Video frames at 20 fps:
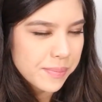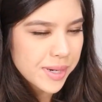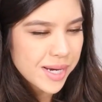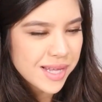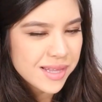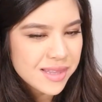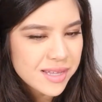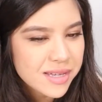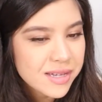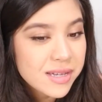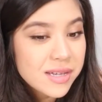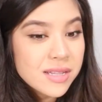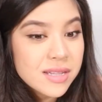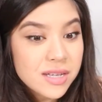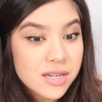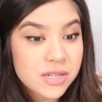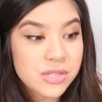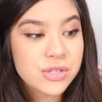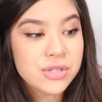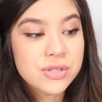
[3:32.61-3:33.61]
but I think it
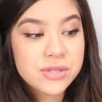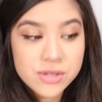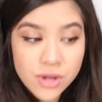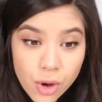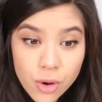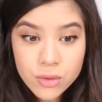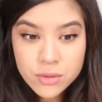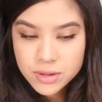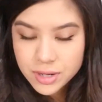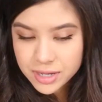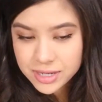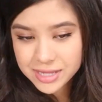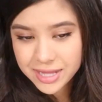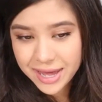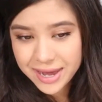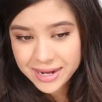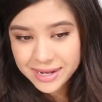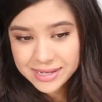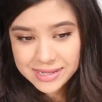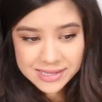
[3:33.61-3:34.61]
looks so good
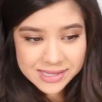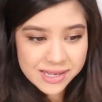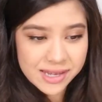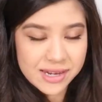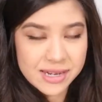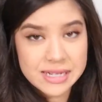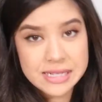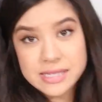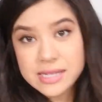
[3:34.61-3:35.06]
that it's gonna